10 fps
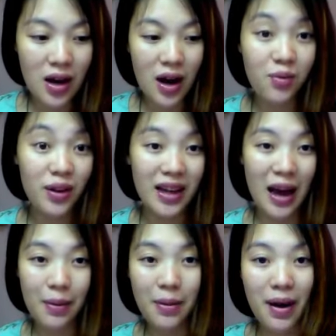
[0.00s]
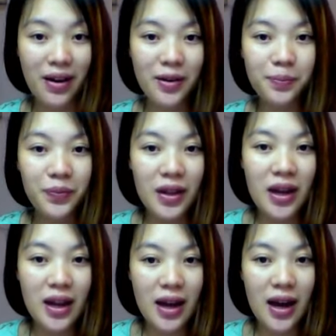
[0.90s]
I'm really happy about
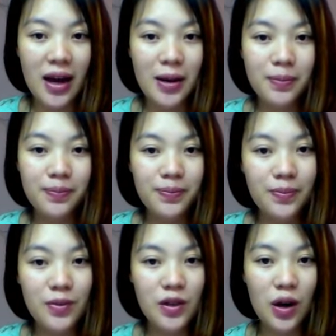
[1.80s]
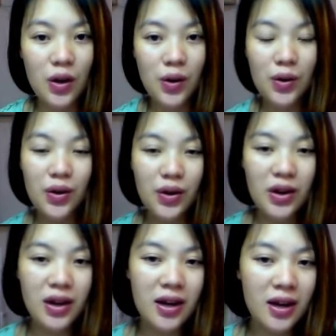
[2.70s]
it. So
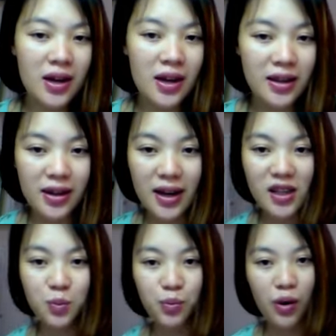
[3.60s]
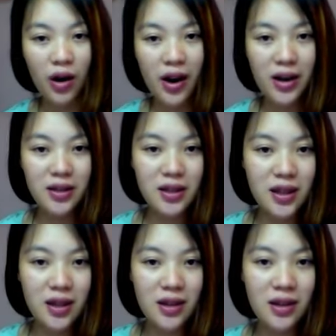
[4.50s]
the next product
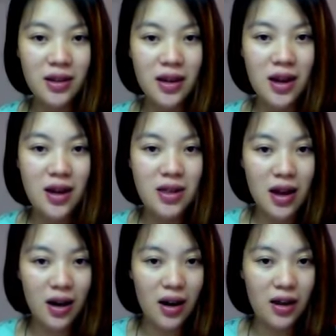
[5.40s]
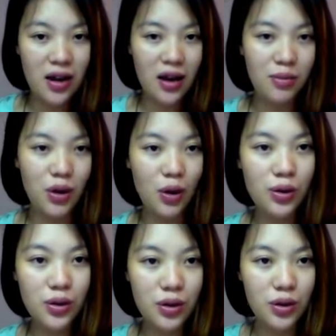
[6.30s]
that I am going
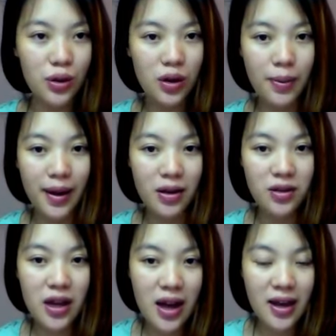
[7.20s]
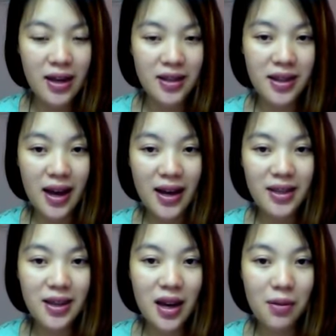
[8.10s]
to talk about is the
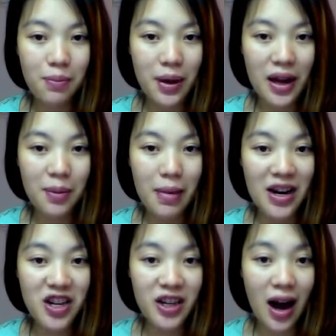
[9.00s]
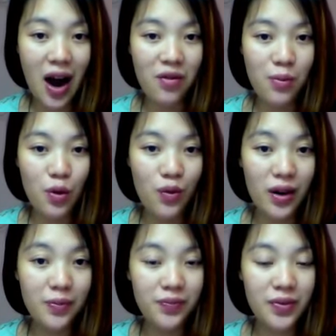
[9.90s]
SNB Magic Eye
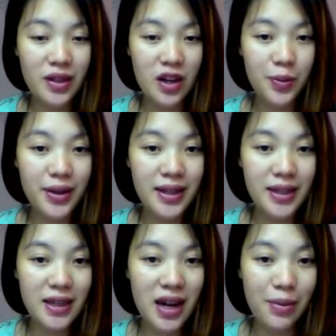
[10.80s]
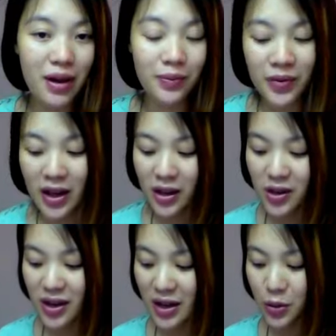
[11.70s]
Remover, 0.16 ml, and
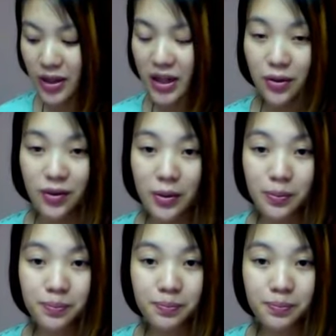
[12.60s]
you get 20 of them.